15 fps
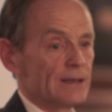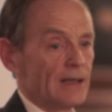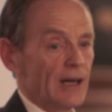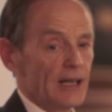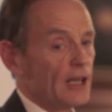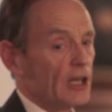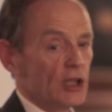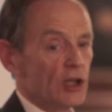I
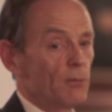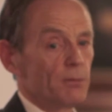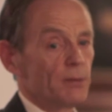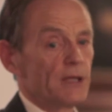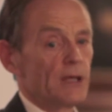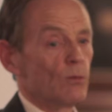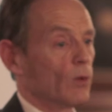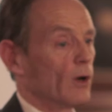got a
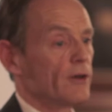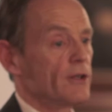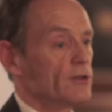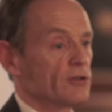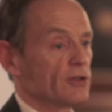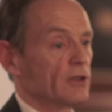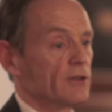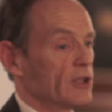company in
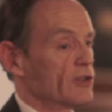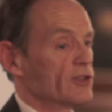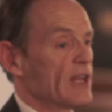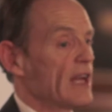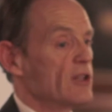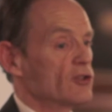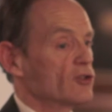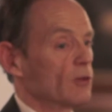Warrington that
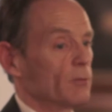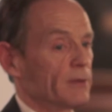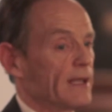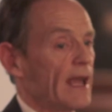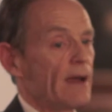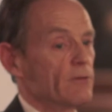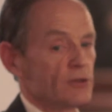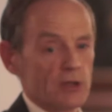sends somebody
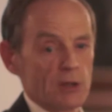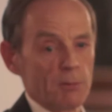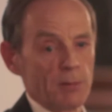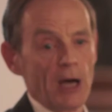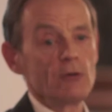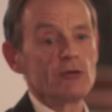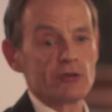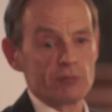out to the
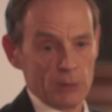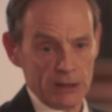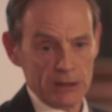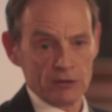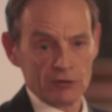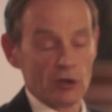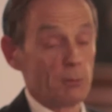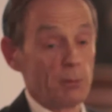postman,
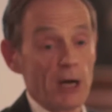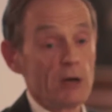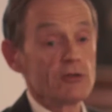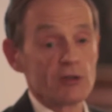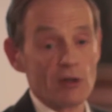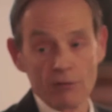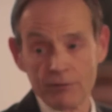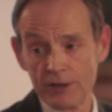to the
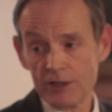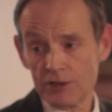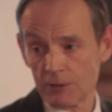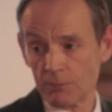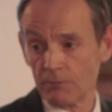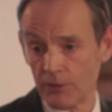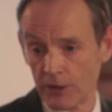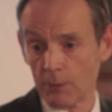post office
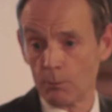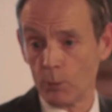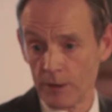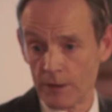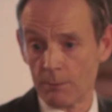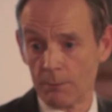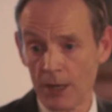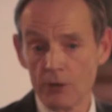with
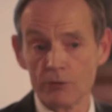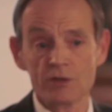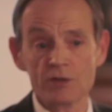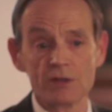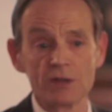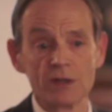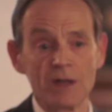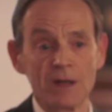the post.